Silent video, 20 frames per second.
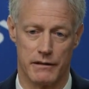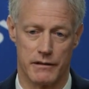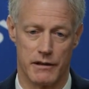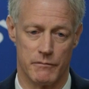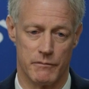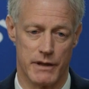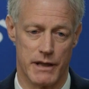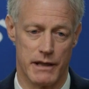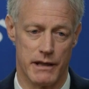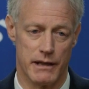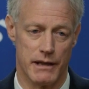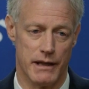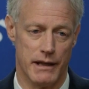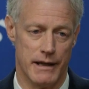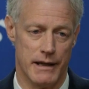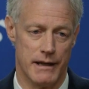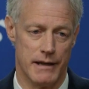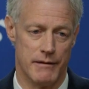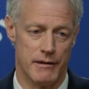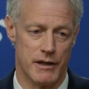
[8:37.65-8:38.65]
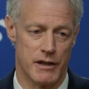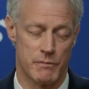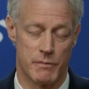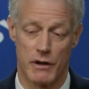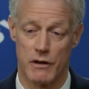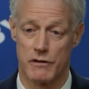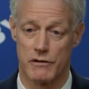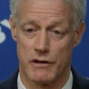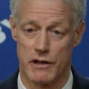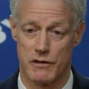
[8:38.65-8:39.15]
to be
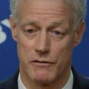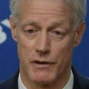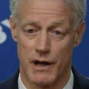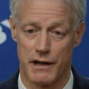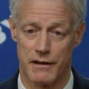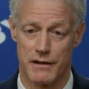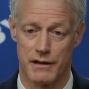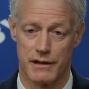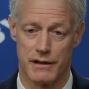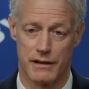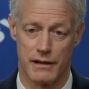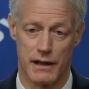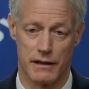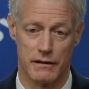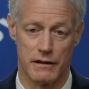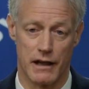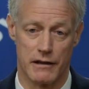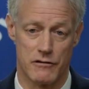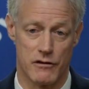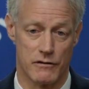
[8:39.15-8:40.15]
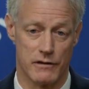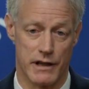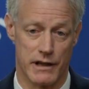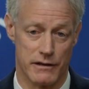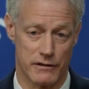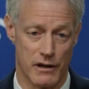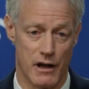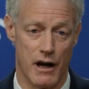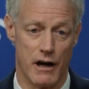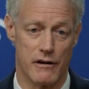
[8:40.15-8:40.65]
spiritually strengthened and
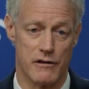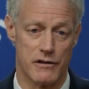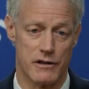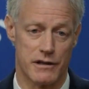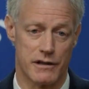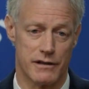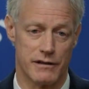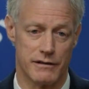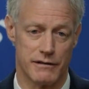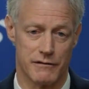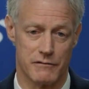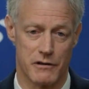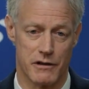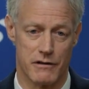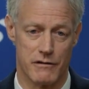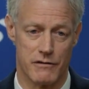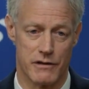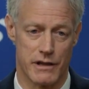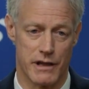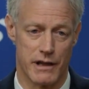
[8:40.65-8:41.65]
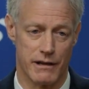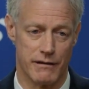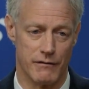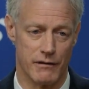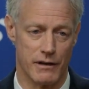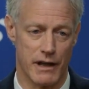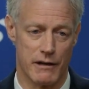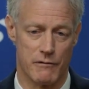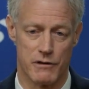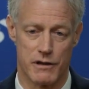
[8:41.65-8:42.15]
intellectually enlarged, to use the
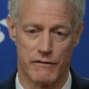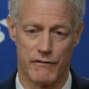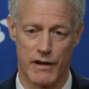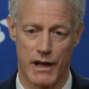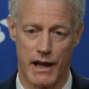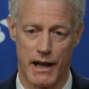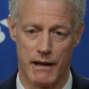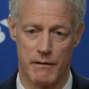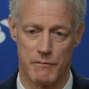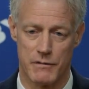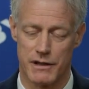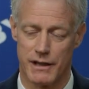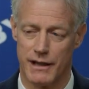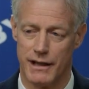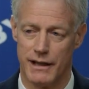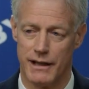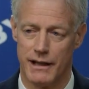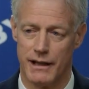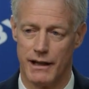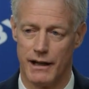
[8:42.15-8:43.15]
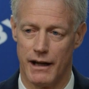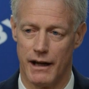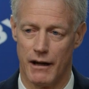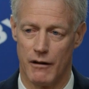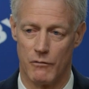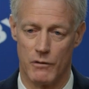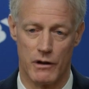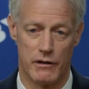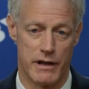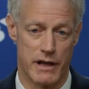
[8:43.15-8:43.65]
language of the AIMS,
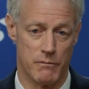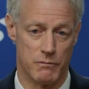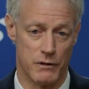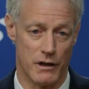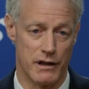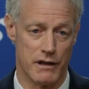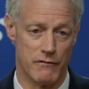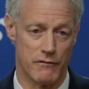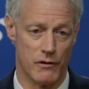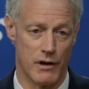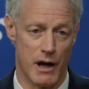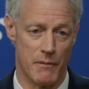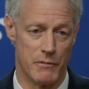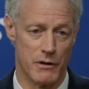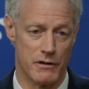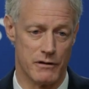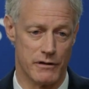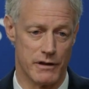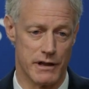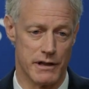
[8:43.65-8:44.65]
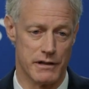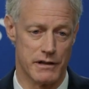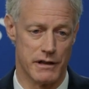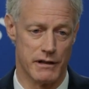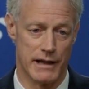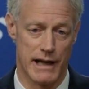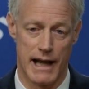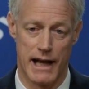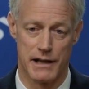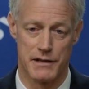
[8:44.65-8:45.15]
we'll keep looking for opportunities
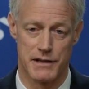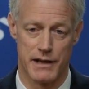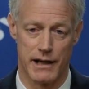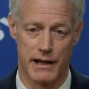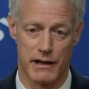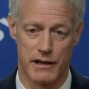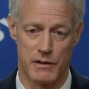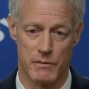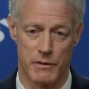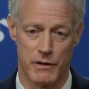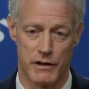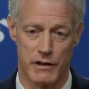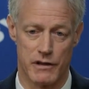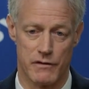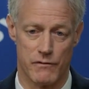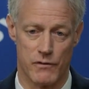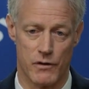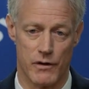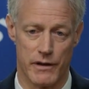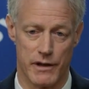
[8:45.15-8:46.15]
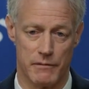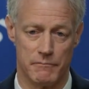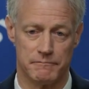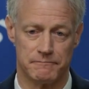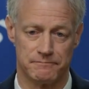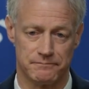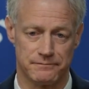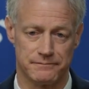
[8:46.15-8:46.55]
to enhance that experience for them.